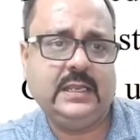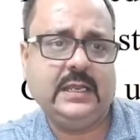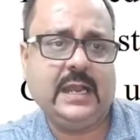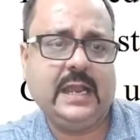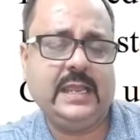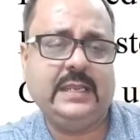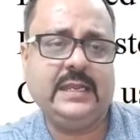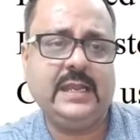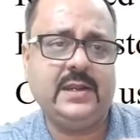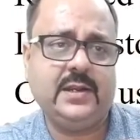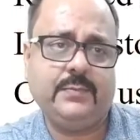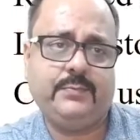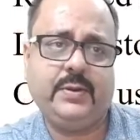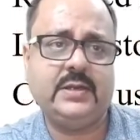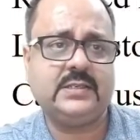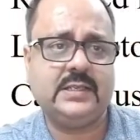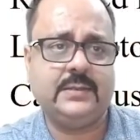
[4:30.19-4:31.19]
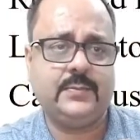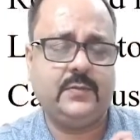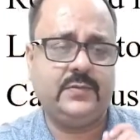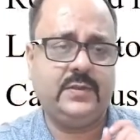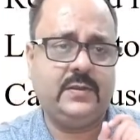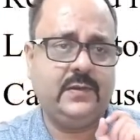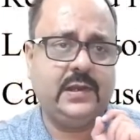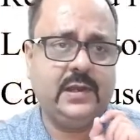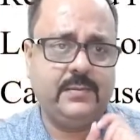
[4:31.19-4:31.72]
I again repeat some of
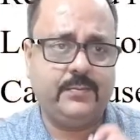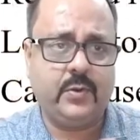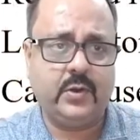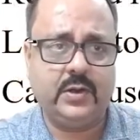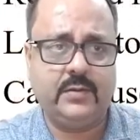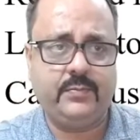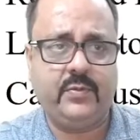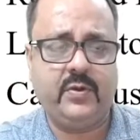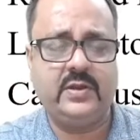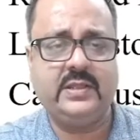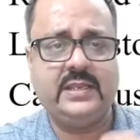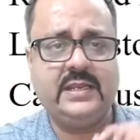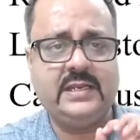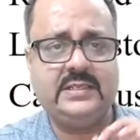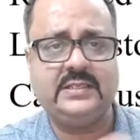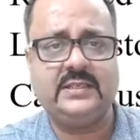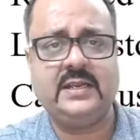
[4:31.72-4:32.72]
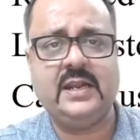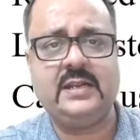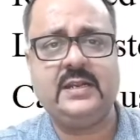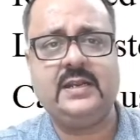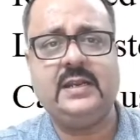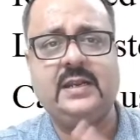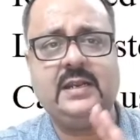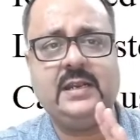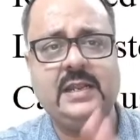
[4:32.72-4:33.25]
the very important points. The heat
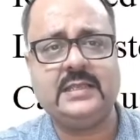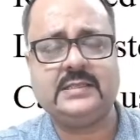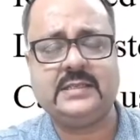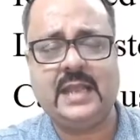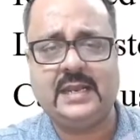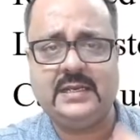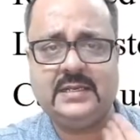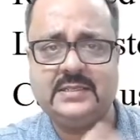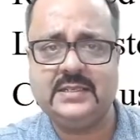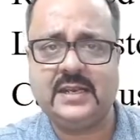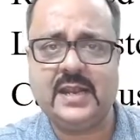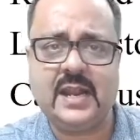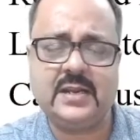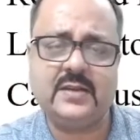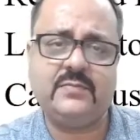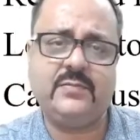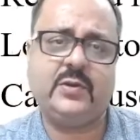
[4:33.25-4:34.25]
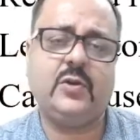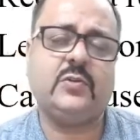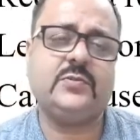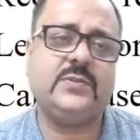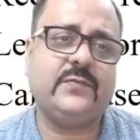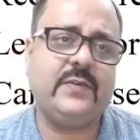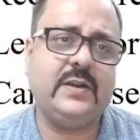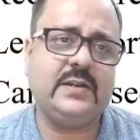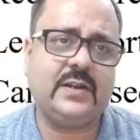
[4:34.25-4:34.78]
generated is less, and it is generated because
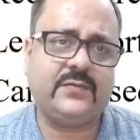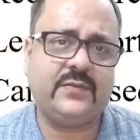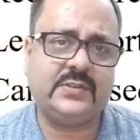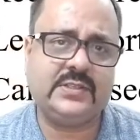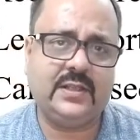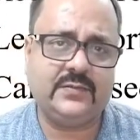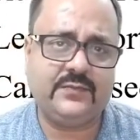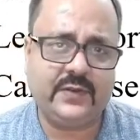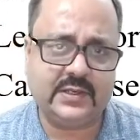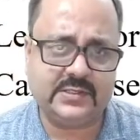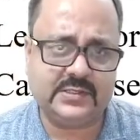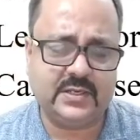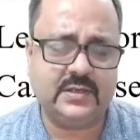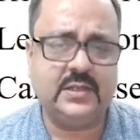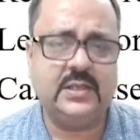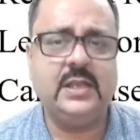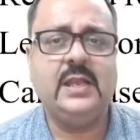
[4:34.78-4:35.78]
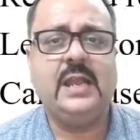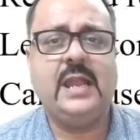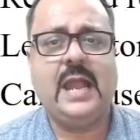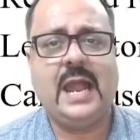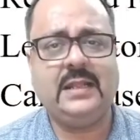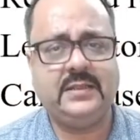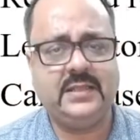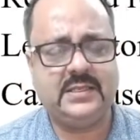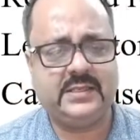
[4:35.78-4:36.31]
of interfacial friction,
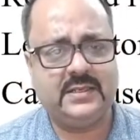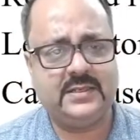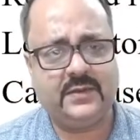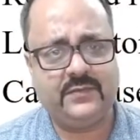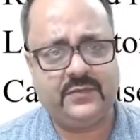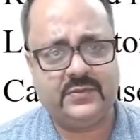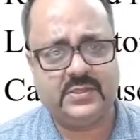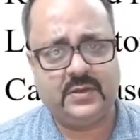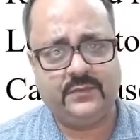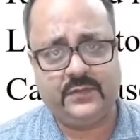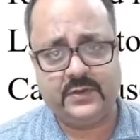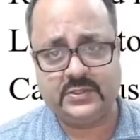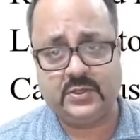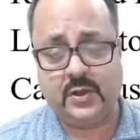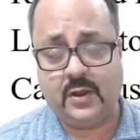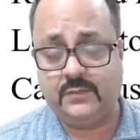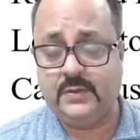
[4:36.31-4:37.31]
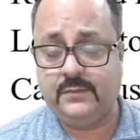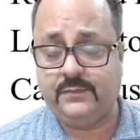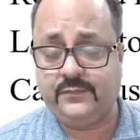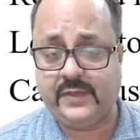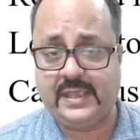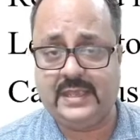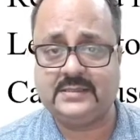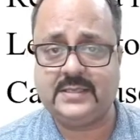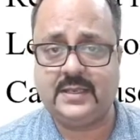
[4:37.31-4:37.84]
and this interfacial friction of the
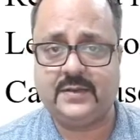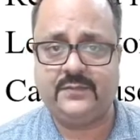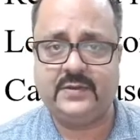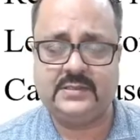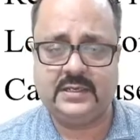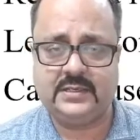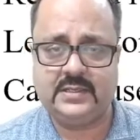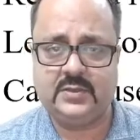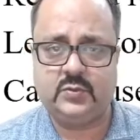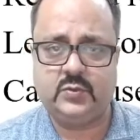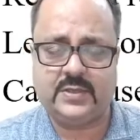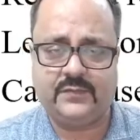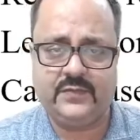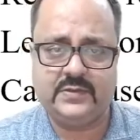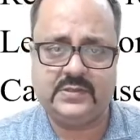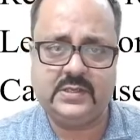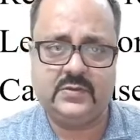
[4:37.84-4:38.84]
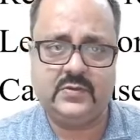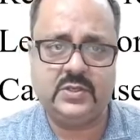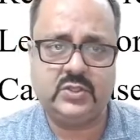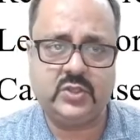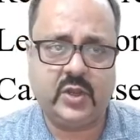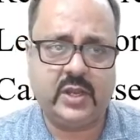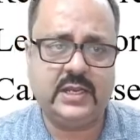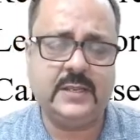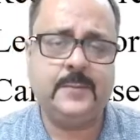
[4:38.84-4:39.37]
faying surface, the two surfaces that we are
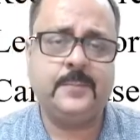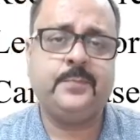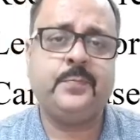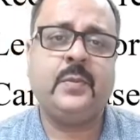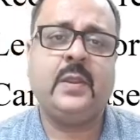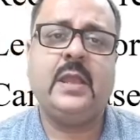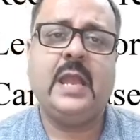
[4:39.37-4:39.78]
joining.